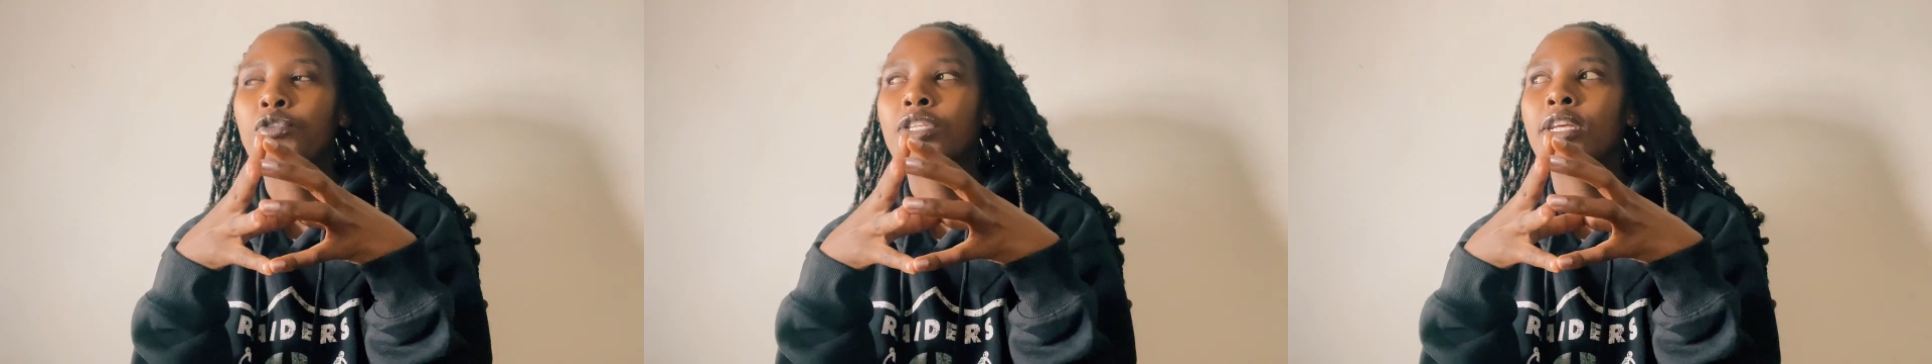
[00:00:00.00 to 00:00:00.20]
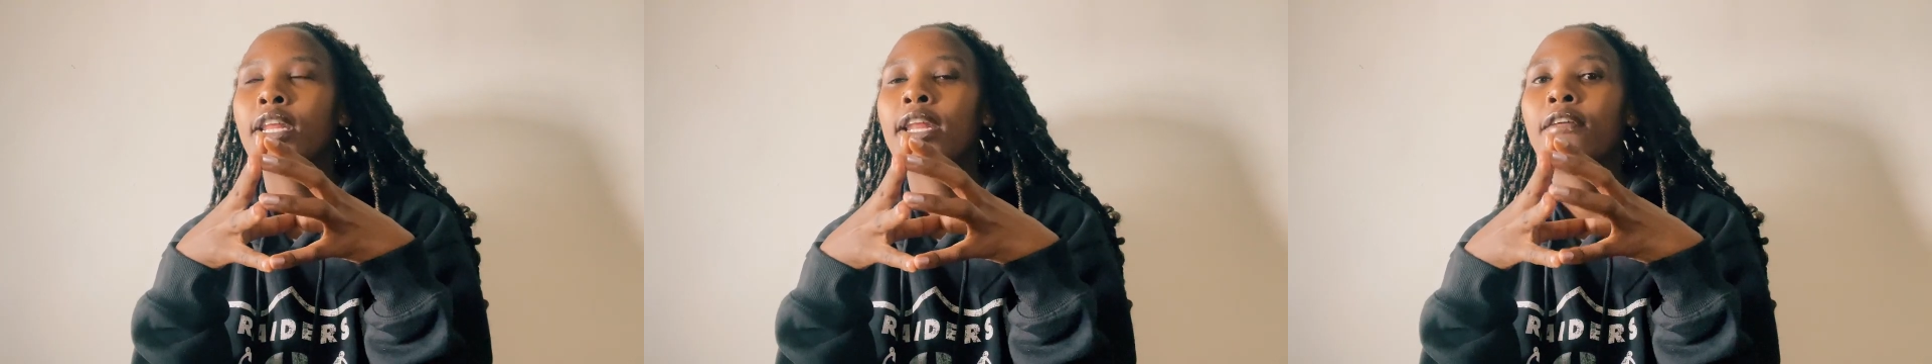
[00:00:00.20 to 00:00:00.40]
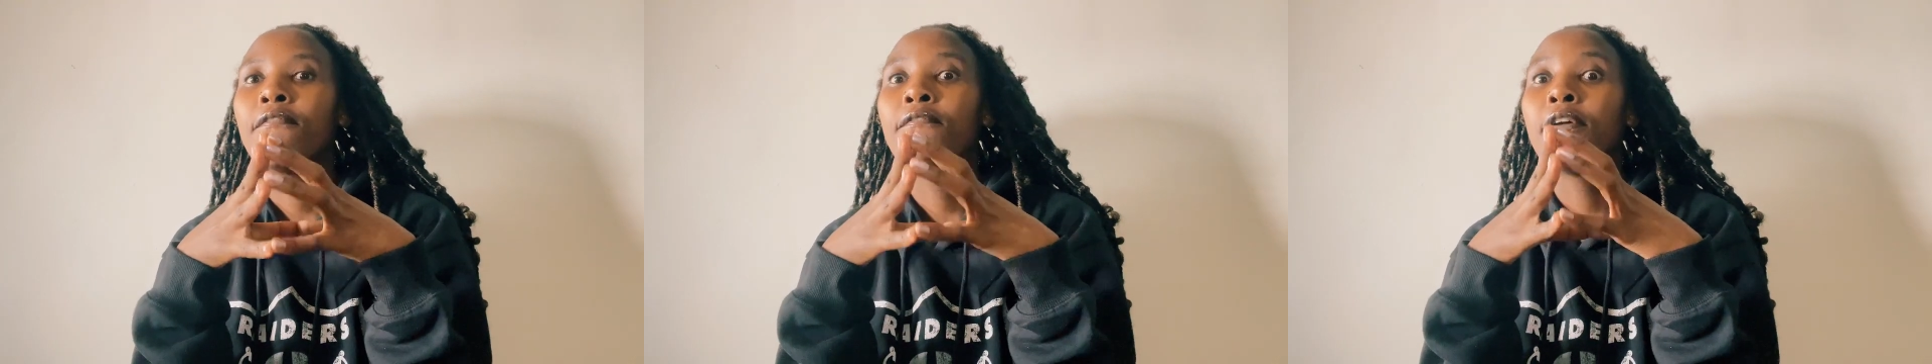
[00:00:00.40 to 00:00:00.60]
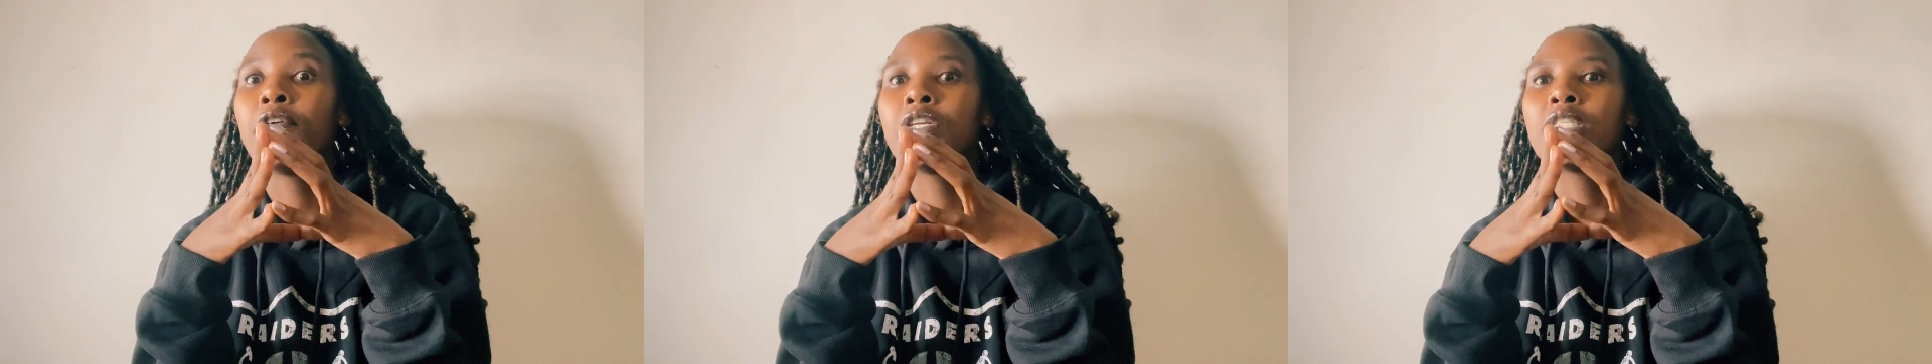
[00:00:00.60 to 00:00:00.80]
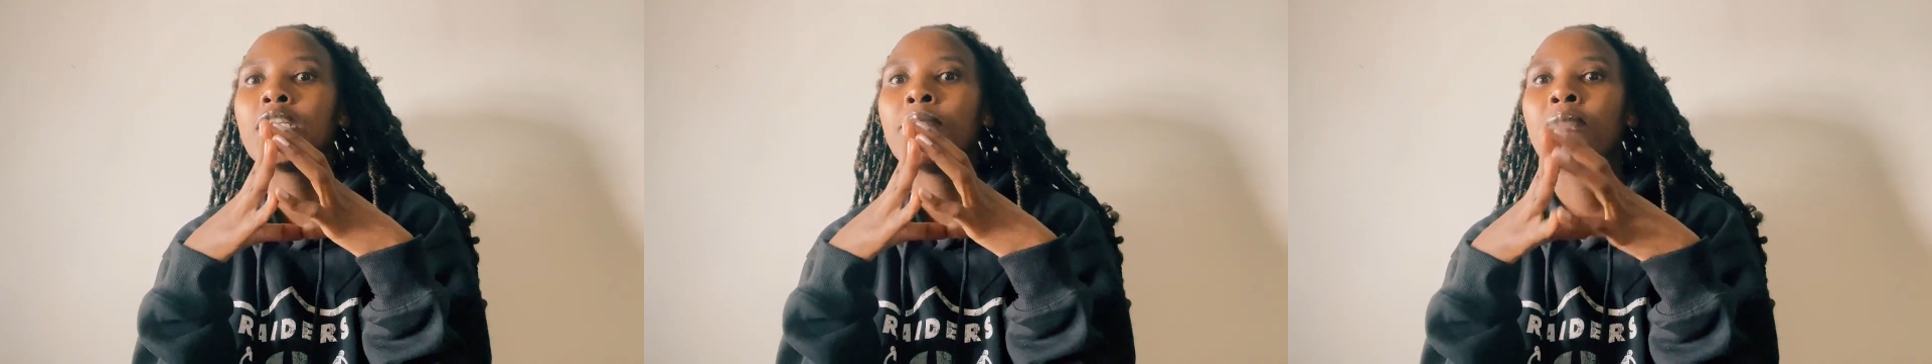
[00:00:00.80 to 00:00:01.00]
written in a
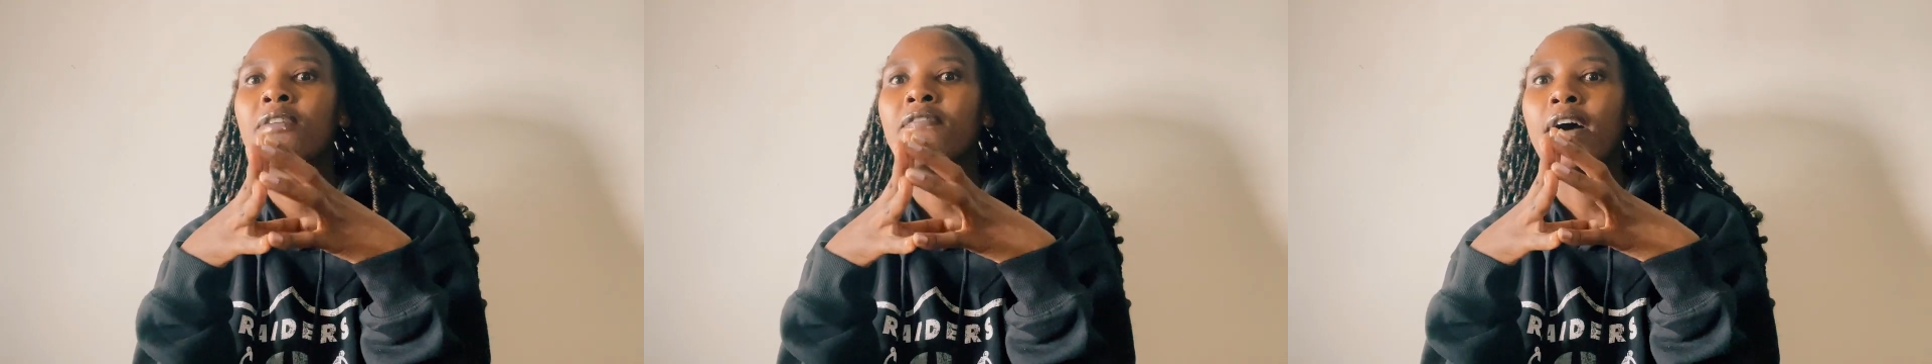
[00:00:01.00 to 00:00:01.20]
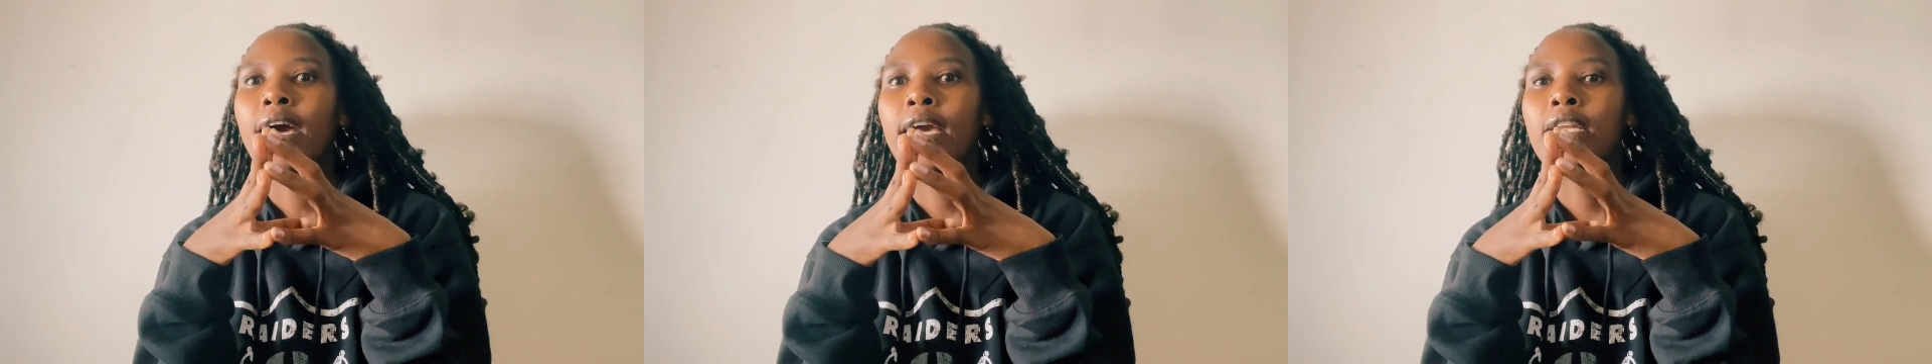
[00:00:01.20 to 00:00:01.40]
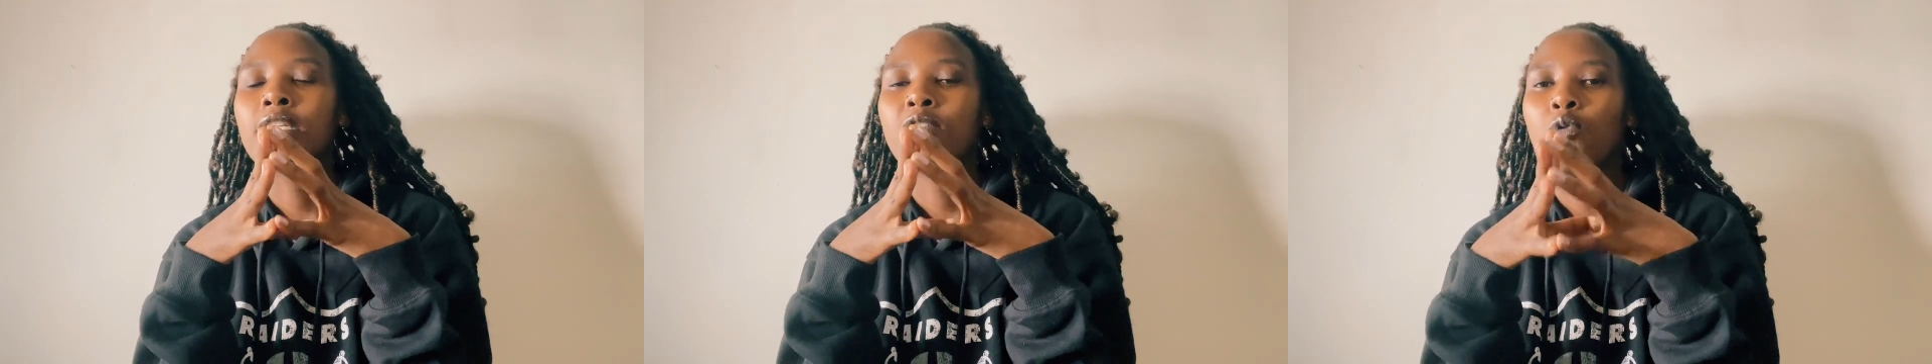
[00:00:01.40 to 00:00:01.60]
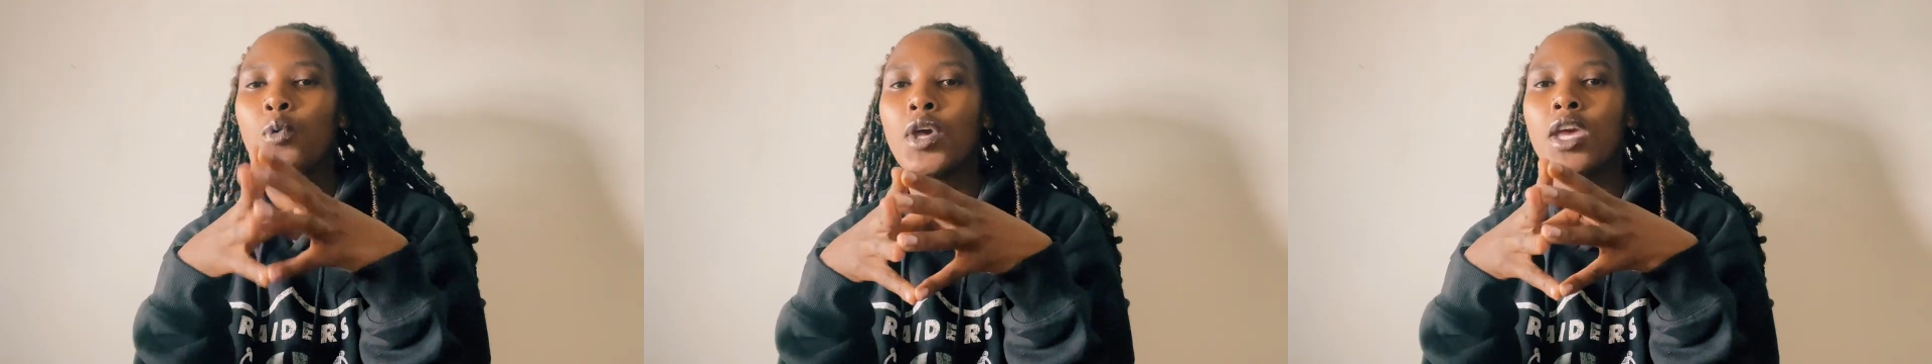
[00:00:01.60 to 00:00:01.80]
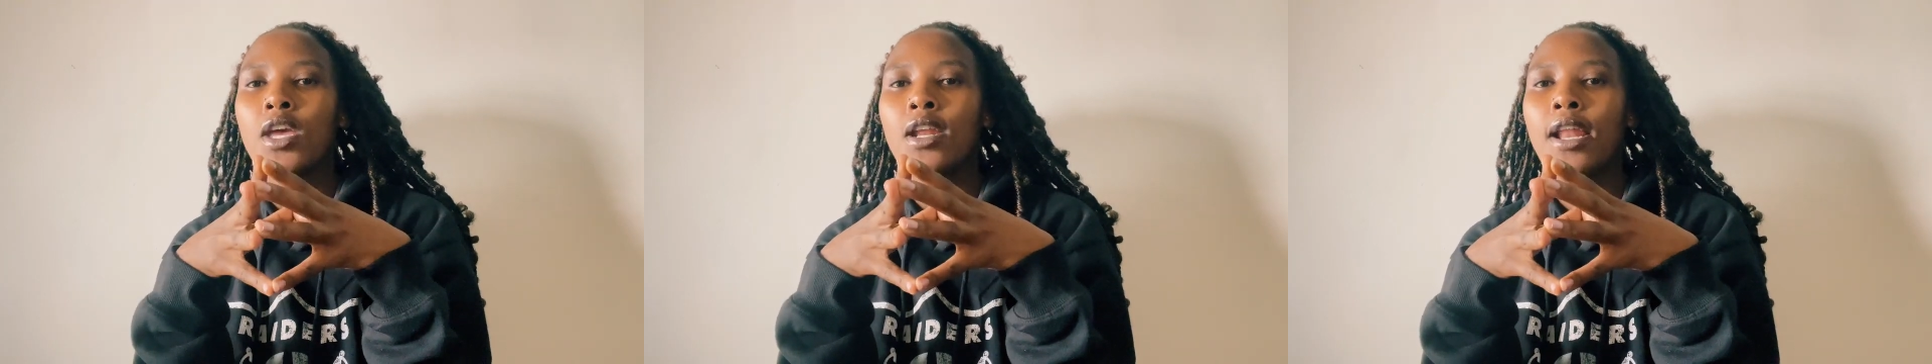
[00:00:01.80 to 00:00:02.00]
very simplified way.